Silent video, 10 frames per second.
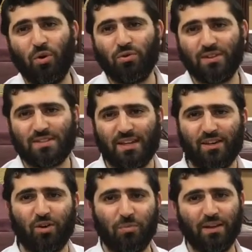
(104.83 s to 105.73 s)
only say
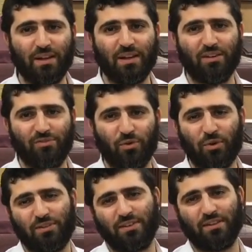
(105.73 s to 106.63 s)
gomel on
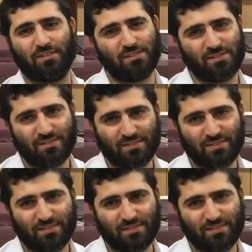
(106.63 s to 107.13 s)
four things.